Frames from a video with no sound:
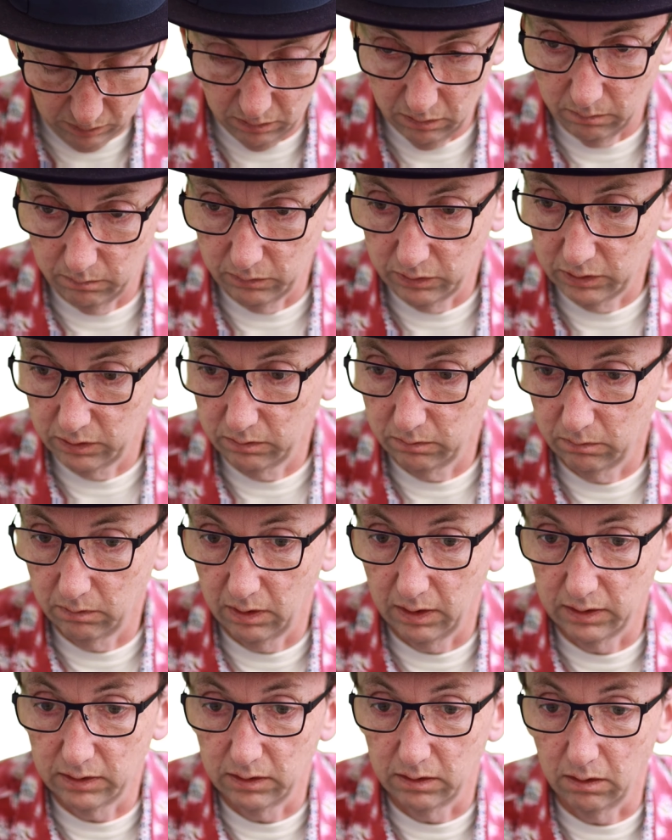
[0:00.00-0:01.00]
Oops,
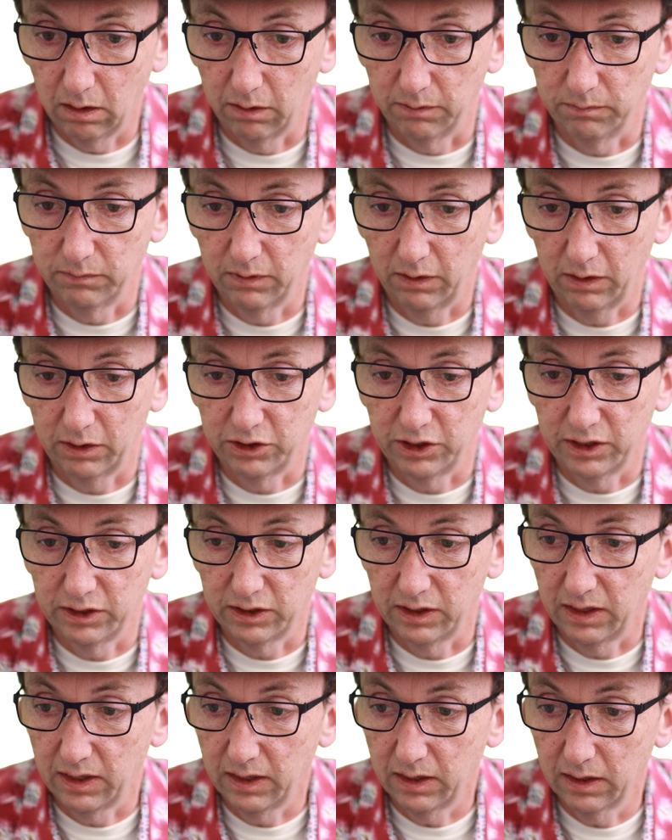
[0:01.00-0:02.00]
why is it? Oh, I'm going to
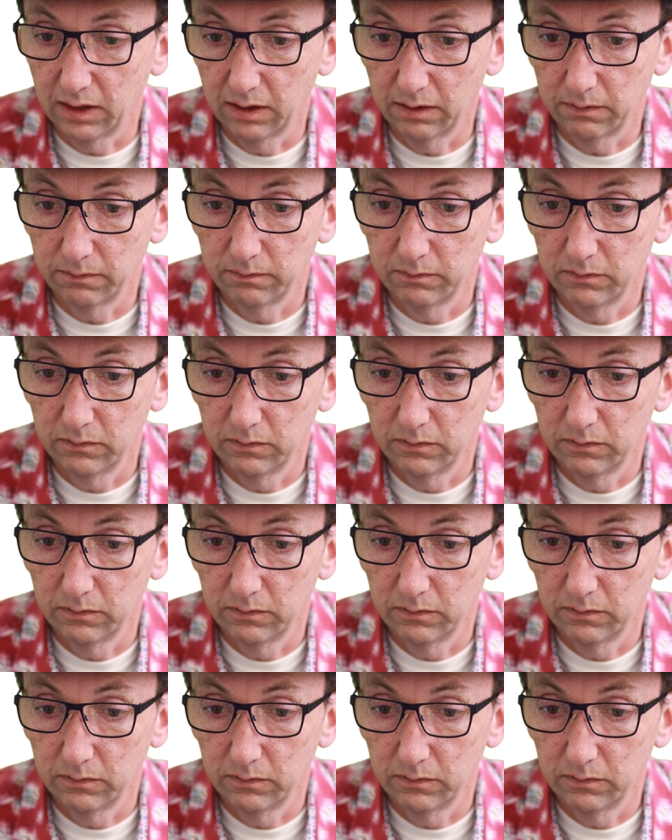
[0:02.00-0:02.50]
change it here.